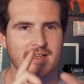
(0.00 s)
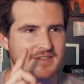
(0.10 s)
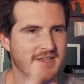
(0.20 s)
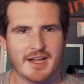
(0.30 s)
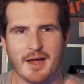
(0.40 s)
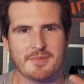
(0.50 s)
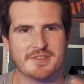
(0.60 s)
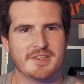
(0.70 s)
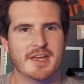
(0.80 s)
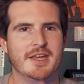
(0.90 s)
setting up the
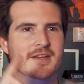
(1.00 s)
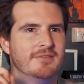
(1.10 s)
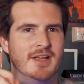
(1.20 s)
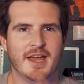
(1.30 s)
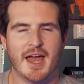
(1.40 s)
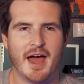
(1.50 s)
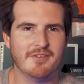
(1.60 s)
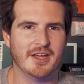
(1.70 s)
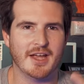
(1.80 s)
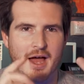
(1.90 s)
scene,
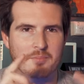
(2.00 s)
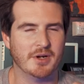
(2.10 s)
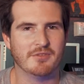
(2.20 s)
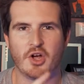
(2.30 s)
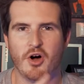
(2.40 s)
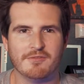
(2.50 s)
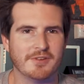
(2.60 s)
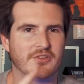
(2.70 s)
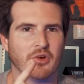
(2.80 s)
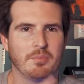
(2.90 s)
having a bit of a
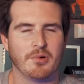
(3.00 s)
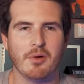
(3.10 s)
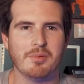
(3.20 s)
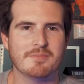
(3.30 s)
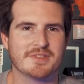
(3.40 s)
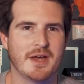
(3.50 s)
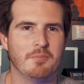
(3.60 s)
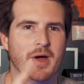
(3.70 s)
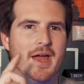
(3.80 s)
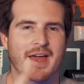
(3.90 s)
conflict or problem
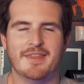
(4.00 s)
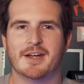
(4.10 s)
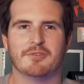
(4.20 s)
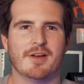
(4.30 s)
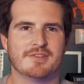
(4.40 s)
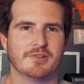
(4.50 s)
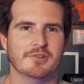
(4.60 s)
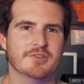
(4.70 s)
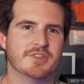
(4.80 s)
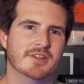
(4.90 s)
somewhere, and then a
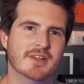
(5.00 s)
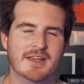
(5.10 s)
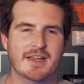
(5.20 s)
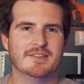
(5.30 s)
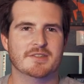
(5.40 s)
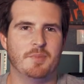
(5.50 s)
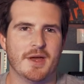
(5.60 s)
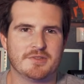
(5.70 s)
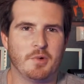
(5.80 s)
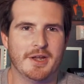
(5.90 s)
resolution is the
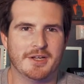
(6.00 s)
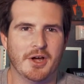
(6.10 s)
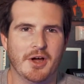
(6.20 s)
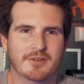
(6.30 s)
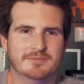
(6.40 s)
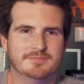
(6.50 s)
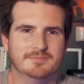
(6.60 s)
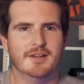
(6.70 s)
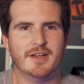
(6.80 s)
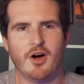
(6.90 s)
best way to go.
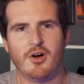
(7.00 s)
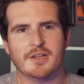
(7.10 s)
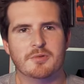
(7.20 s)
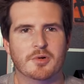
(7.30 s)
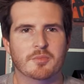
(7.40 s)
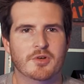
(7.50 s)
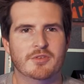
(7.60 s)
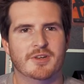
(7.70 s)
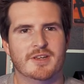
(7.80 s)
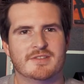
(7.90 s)
Now, Hollywood
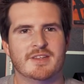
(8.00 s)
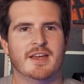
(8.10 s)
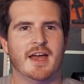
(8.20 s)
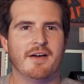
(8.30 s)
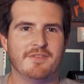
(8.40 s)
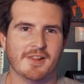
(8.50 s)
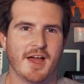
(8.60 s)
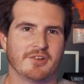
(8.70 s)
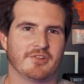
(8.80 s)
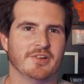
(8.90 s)
movies have the
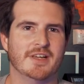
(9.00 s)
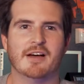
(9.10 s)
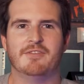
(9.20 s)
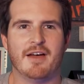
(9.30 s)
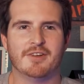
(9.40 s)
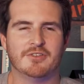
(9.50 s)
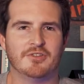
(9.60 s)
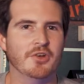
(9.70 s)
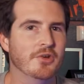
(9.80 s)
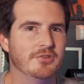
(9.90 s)
luxury of having
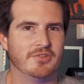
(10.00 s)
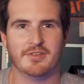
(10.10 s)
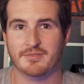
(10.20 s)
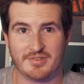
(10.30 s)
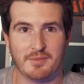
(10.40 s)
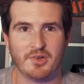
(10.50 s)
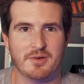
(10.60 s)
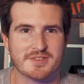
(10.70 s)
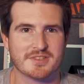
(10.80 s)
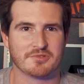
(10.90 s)
2 to
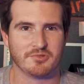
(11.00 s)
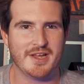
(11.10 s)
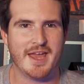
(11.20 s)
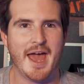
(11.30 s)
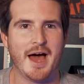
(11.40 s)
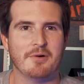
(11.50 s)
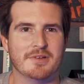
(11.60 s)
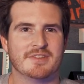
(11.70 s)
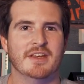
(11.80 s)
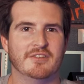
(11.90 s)
sometimes 3
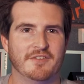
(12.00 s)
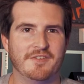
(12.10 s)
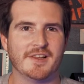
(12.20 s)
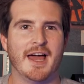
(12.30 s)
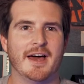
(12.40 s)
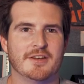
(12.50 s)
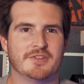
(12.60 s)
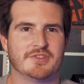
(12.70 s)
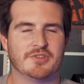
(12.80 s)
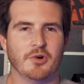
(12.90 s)
hours to fill out a
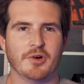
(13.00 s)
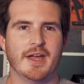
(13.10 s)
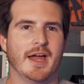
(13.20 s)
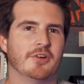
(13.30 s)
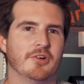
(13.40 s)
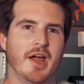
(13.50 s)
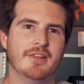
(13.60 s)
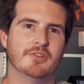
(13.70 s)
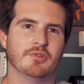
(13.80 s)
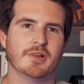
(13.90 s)
story and
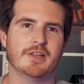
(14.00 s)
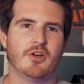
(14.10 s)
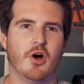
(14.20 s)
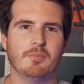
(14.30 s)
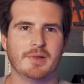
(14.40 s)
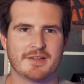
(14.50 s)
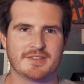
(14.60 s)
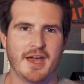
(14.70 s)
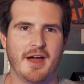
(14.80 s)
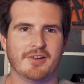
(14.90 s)
create these really
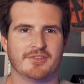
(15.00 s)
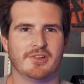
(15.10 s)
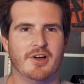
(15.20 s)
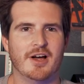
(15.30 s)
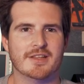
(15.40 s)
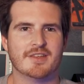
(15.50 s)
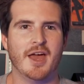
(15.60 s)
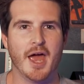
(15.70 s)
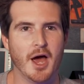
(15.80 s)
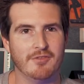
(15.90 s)
complex character lines.
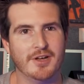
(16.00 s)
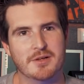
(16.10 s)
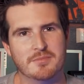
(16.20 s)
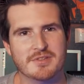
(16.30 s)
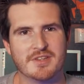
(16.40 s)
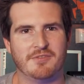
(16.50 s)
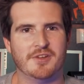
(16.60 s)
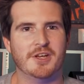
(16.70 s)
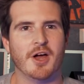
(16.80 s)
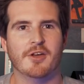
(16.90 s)
However, in a music
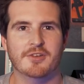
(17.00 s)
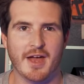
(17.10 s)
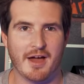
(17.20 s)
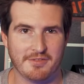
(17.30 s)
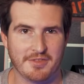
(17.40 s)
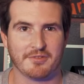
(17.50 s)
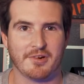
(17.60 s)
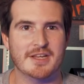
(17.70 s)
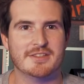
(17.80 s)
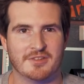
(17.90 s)
video, you have
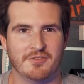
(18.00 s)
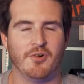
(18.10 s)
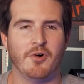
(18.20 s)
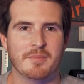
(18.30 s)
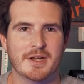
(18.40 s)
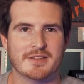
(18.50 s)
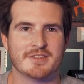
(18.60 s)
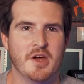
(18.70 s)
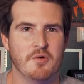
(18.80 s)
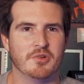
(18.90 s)
3 to 4
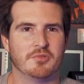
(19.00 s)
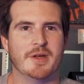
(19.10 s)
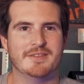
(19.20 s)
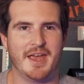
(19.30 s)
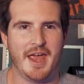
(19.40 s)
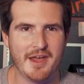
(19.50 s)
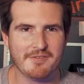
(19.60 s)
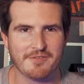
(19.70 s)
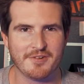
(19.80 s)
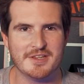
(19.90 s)
minutes, which means
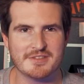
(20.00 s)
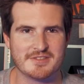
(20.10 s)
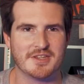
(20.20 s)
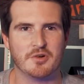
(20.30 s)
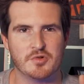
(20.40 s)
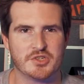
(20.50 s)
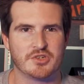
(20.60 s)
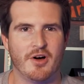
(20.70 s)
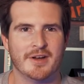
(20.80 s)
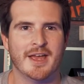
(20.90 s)
every single
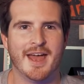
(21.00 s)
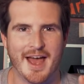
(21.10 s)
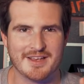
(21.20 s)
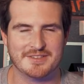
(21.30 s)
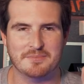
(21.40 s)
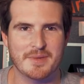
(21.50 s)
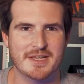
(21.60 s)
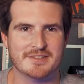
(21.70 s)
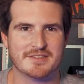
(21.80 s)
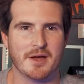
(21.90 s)
shot has to
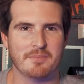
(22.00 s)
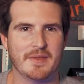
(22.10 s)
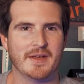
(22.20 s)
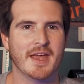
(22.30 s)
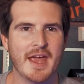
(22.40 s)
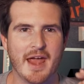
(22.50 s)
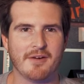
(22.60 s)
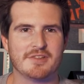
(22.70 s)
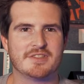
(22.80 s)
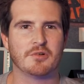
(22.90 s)
mean something.
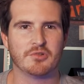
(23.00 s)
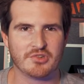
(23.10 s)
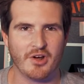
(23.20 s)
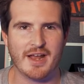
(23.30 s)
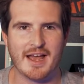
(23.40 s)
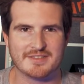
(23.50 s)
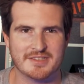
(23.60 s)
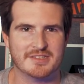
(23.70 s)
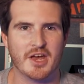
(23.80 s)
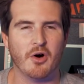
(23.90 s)
Every single shot has
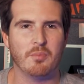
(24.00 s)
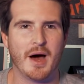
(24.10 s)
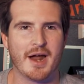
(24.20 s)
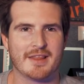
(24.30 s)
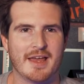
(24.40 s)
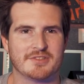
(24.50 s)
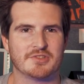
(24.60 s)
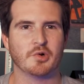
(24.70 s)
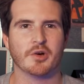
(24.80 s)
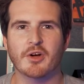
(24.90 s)
to tell part of that
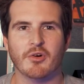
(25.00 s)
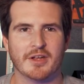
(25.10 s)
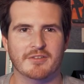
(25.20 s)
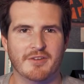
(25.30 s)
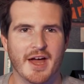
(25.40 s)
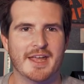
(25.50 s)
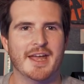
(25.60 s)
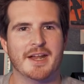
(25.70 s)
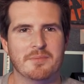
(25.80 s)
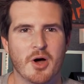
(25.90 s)
story or
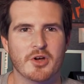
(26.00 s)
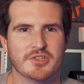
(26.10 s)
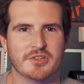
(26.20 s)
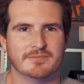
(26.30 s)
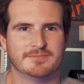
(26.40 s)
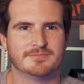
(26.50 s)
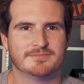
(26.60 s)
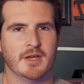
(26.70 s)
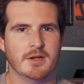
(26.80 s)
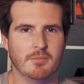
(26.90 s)
convey an emotion.
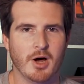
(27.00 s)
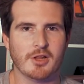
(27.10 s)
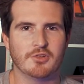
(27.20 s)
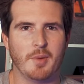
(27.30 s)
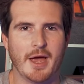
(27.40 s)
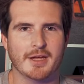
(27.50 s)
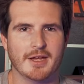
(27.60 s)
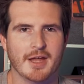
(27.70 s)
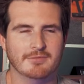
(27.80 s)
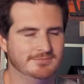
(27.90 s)
Milo's back
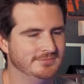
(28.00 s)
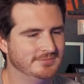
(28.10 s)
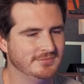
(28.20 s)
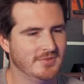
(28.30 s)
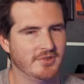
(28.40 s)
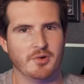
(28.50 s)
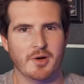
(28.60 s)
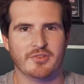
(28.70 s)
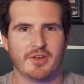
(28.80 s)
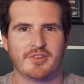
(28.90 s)
again. She
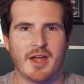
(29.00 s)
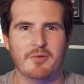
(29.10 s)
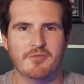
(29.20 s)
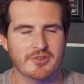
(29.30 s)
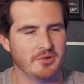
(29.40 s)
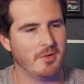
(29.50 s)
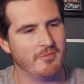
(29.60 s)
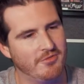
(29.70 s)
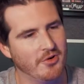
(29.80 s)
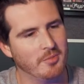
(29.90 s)
always likes to come and visit when
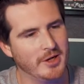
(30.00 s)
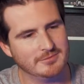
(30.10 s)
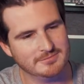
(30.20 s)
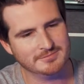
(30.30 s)
we're filming.